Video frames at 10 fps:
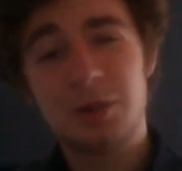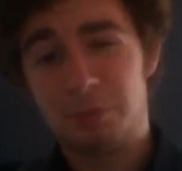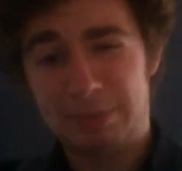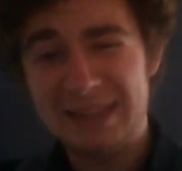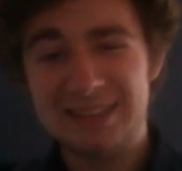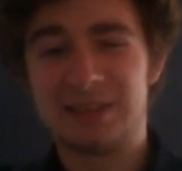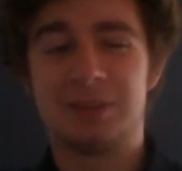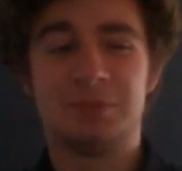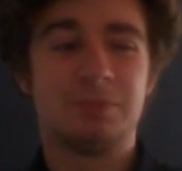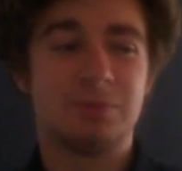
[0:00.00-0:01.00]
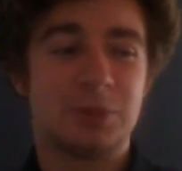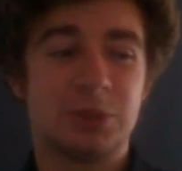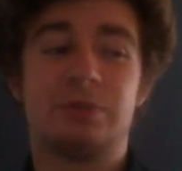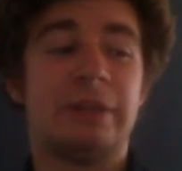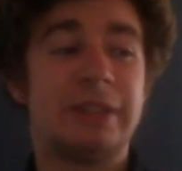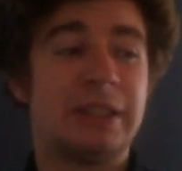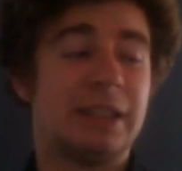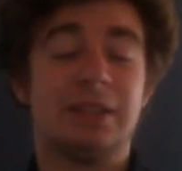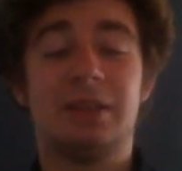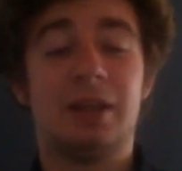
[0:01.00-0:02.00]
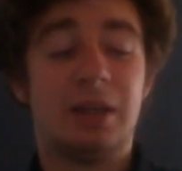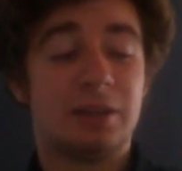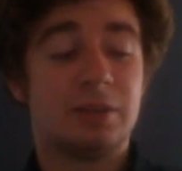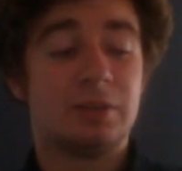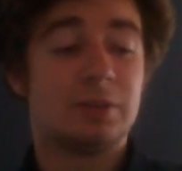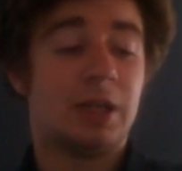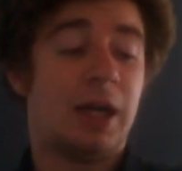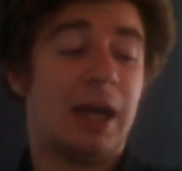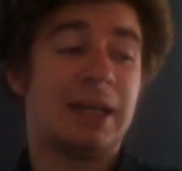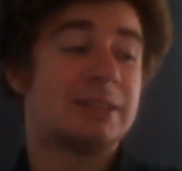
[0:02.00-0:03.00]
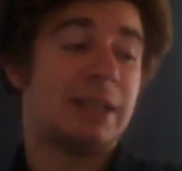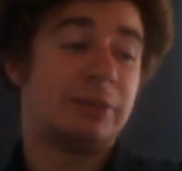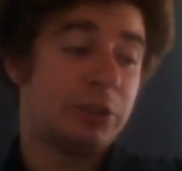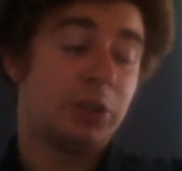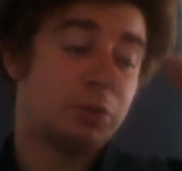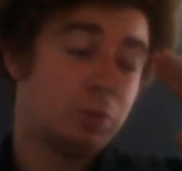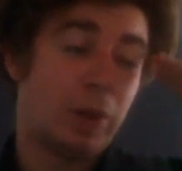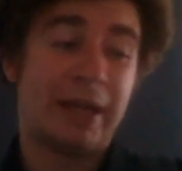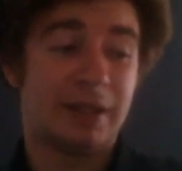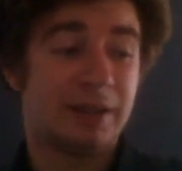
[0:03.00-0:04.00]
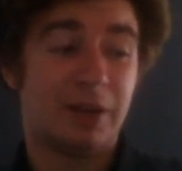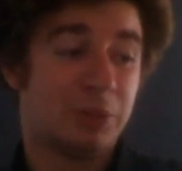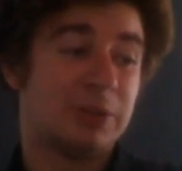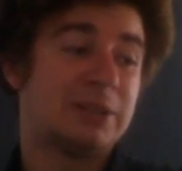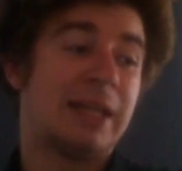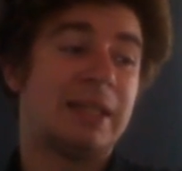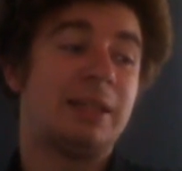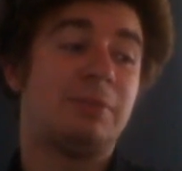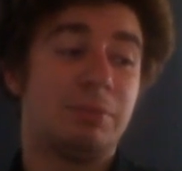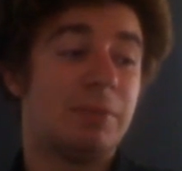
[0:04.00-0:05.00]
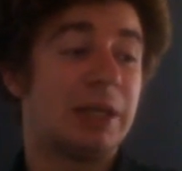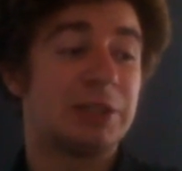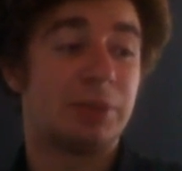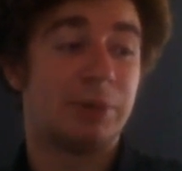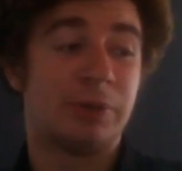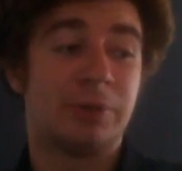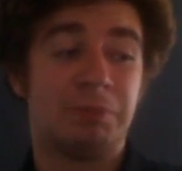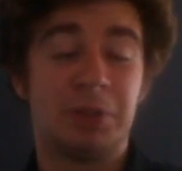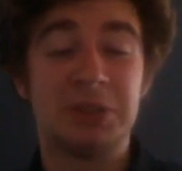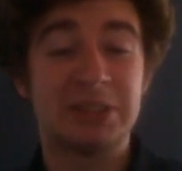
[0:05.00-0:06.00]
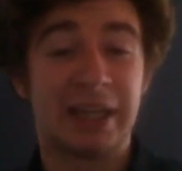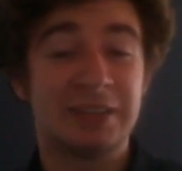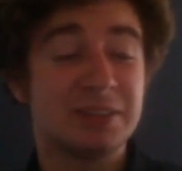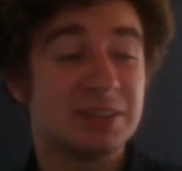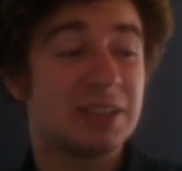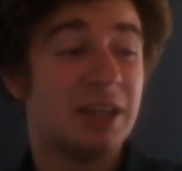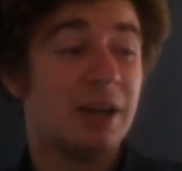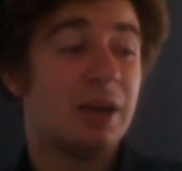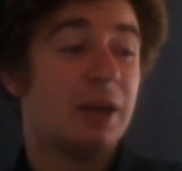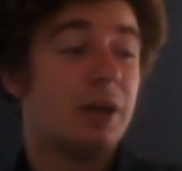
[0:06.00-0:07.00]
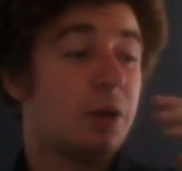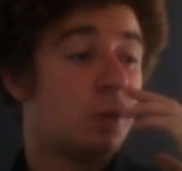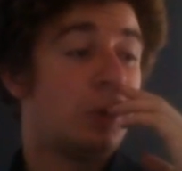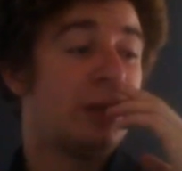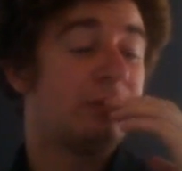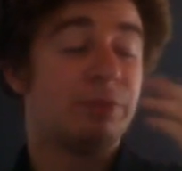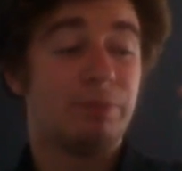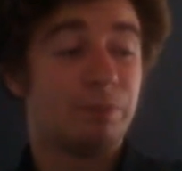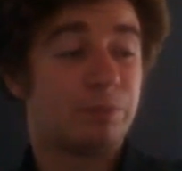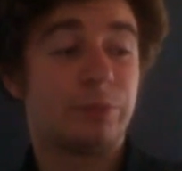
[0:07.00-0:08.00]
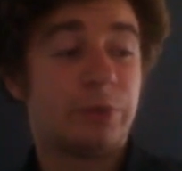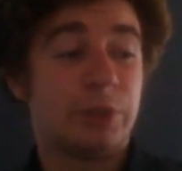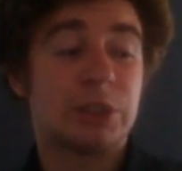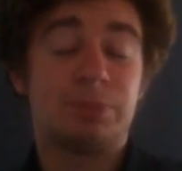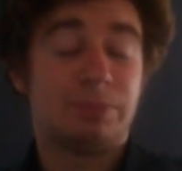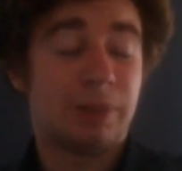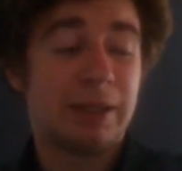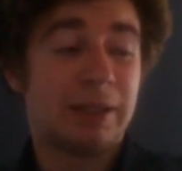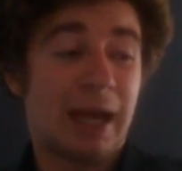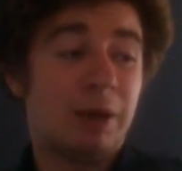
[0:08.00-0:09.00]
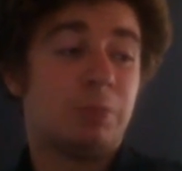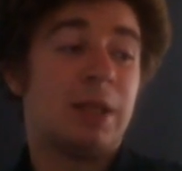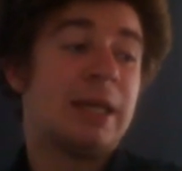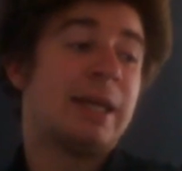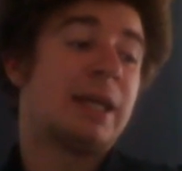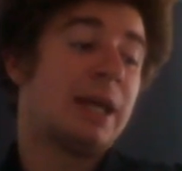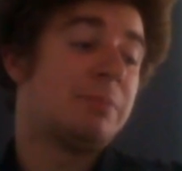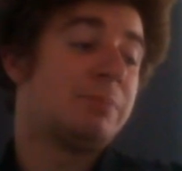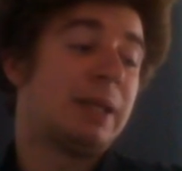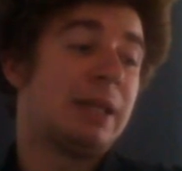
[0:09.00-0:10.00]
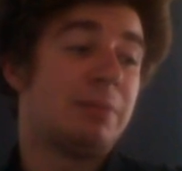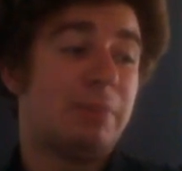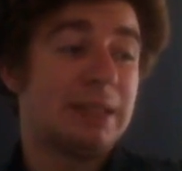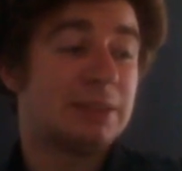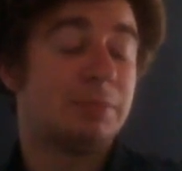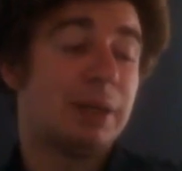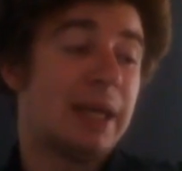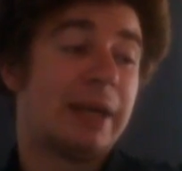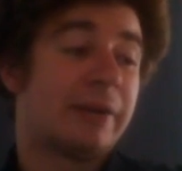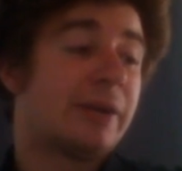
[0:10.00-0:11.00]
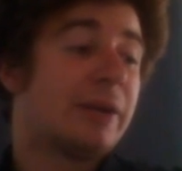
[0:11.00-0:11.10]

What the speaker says: beating them. Just very hands down, you can win almost any matchup you're put against with just by outplaying and being a better player.